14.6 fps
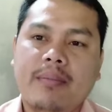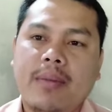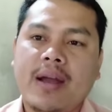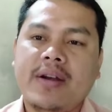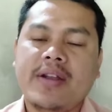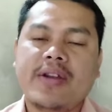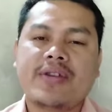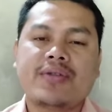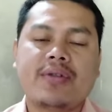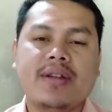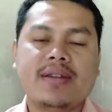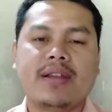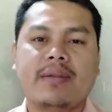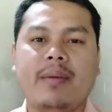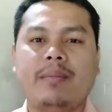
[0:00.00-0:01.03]
My dear
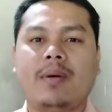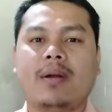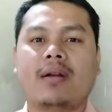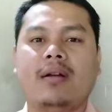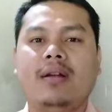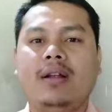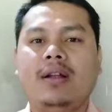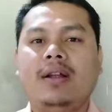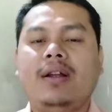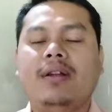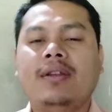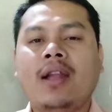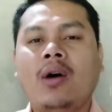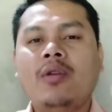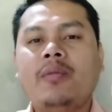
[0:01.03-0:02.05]
students, remember,
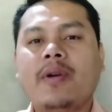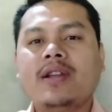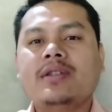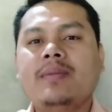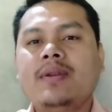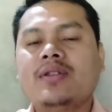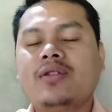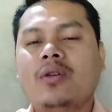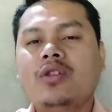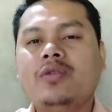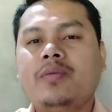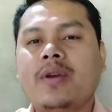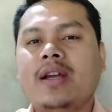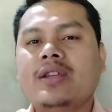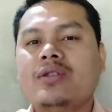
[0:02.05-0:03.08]
noun phrase means those
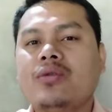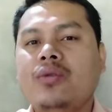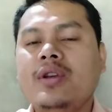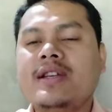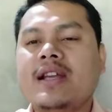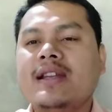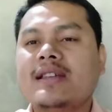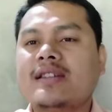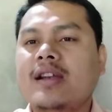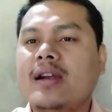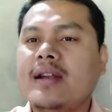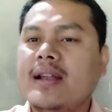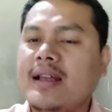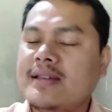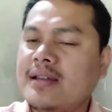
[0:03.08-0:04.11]
phrases which can
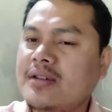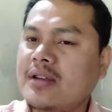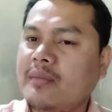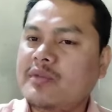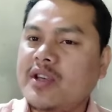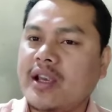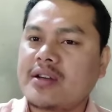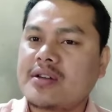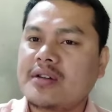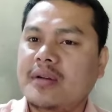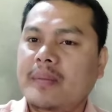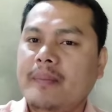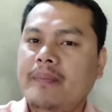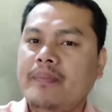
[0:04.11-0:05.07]
stand as a subject,